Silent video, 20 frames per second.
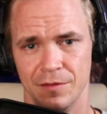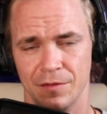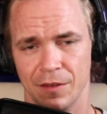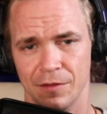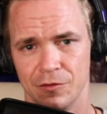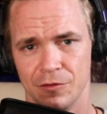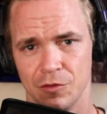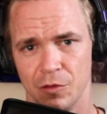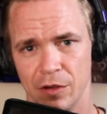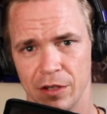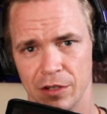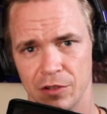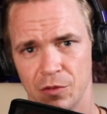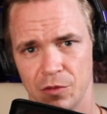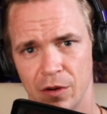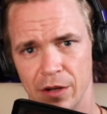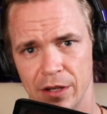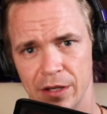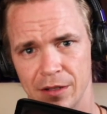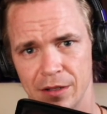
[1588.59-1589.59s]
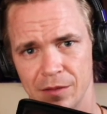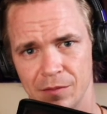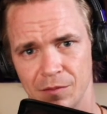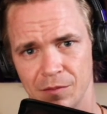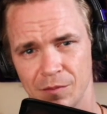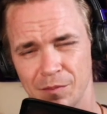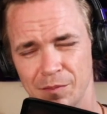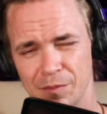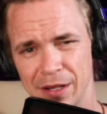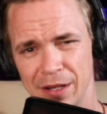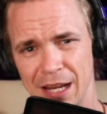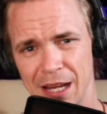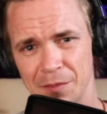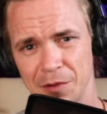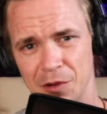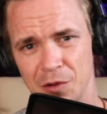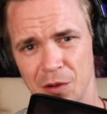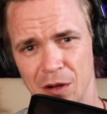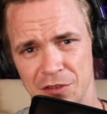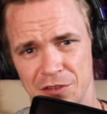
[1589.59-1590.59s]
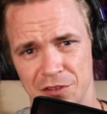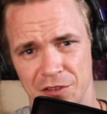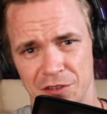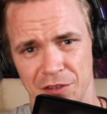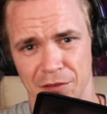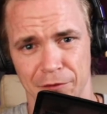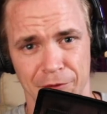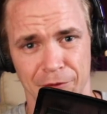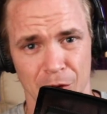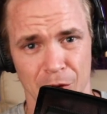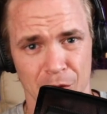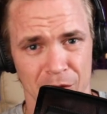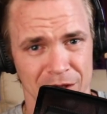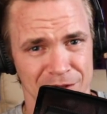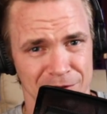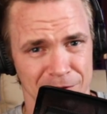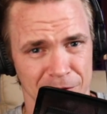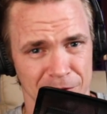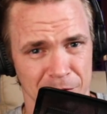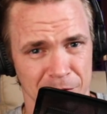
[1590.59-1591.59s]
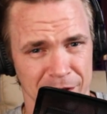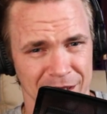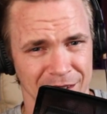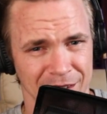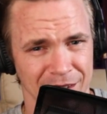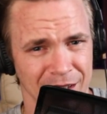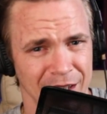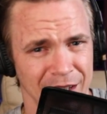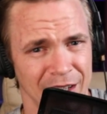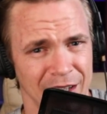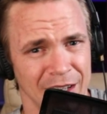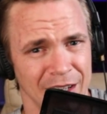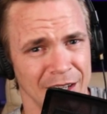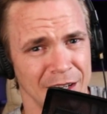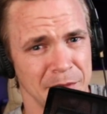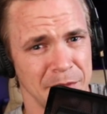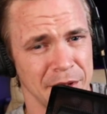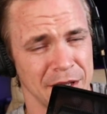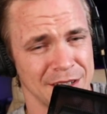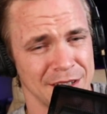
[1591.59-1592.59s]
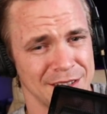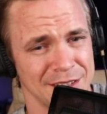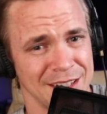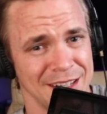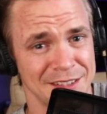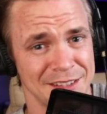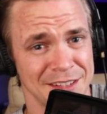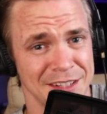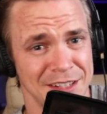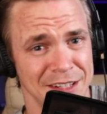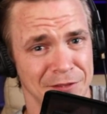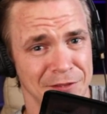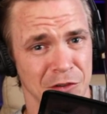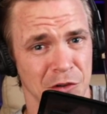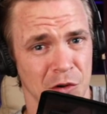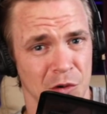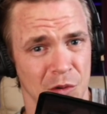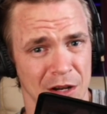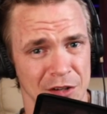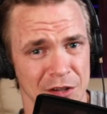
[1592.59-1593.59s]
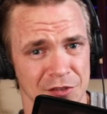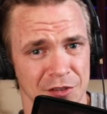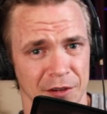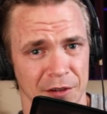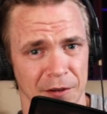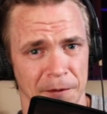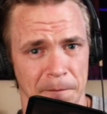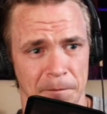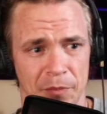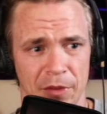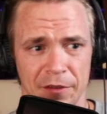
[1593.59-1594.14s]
of 2020 became a question of focus for me, because it is a difficult question.